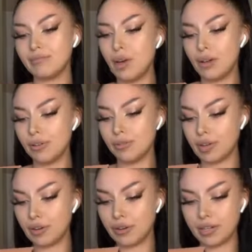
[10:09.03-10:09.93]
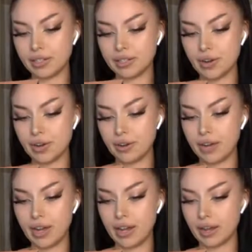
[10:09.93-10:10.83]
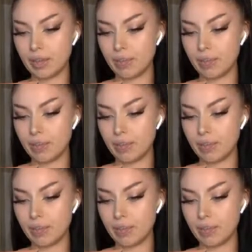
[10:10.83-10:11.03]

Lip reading: All of the ingredients are organic,